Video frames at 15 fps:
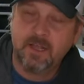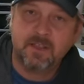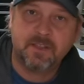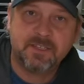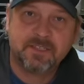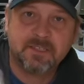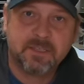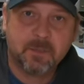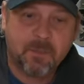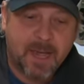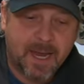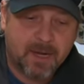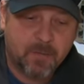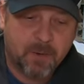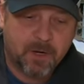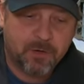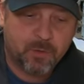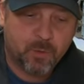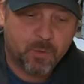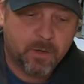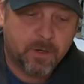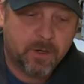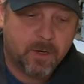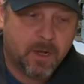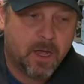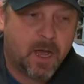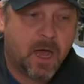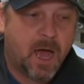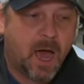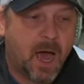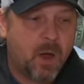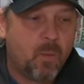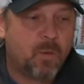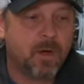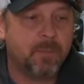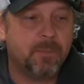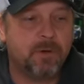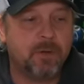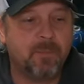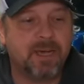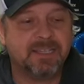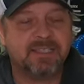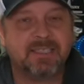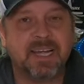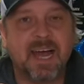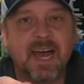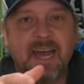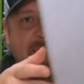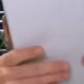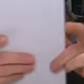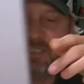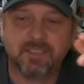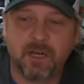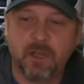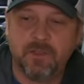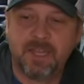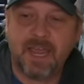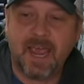this is the back of my drawer, I want to put my sides on the